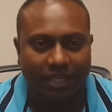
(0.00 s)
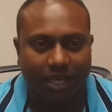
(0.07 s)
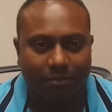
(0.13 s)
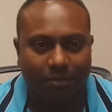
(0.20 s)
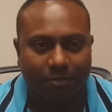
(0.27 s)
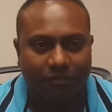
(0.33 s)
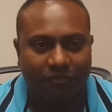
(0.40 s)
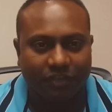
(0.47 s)
I'm
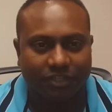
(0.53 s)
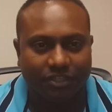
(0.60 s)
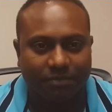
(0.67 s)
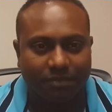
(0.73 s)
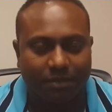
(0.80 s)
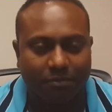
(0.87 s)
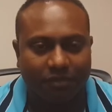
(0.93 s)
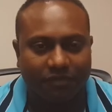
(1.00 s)
a professional
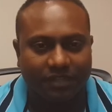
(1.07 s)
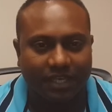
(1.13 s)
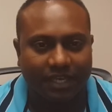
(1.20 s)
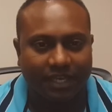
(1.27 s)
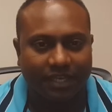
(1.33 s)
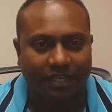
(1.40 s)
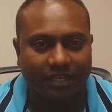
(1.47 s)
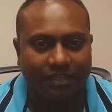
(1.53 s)
member of the
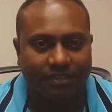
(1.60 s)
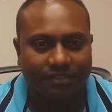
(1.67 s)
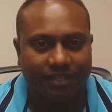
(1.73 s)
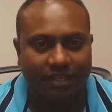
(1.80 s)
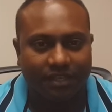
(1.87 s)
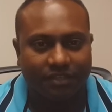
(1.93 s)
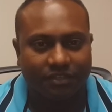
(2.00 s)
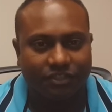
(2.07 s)

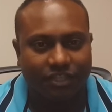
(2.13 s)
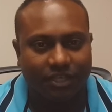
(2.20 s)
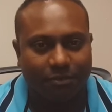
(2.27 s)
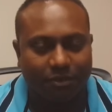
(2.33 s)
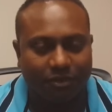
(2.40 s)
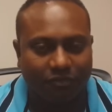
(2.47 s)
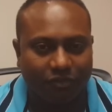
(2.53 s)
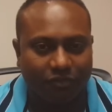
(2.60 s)
IASA, the
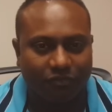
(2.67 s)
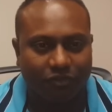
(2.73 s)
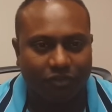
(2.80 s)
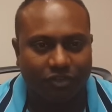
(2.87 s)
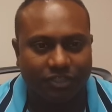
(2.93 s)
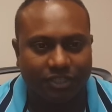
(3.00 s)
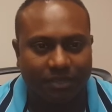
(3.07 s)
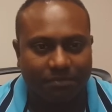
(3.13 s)
chairman of our
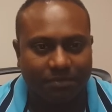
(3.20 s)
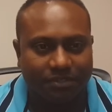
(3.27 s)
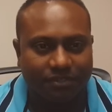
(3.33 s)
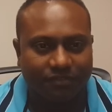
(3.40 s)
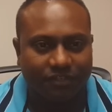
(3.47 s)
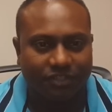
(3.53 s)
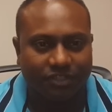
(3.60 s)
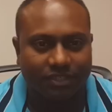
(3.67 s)
Fraud Champions
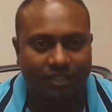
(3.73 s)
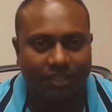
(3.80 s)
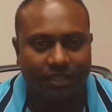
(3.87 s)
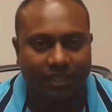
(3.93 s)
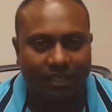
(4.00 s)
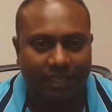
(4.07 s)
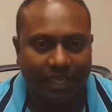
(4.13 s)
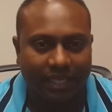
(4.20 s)
Division,
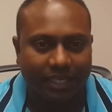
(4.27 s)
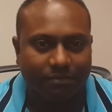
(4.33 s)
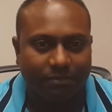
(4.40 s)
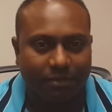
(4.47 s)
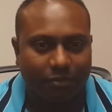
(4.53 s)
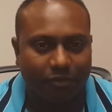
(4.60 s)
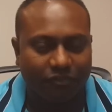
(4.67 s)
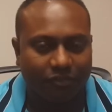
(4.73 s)
and a
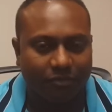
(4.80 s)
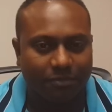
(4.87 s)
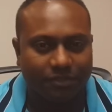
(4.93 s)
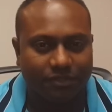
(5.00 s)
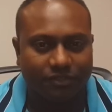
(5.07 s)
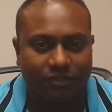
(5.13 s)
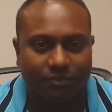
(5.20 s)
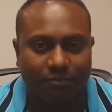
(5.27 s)
member of our
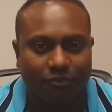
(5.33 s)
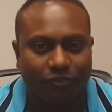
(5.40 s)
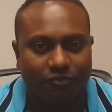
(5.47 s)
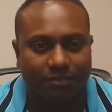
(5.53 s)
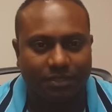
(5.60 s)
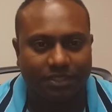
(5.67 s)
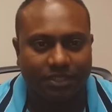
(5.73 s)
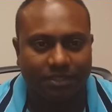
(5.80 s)
Business
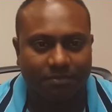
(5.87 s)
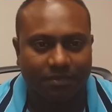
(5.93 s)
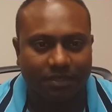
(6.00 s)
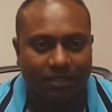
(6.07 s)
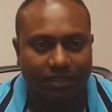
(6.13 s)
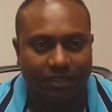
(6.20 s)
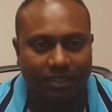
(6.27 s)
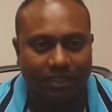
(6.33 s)
Improvement Team.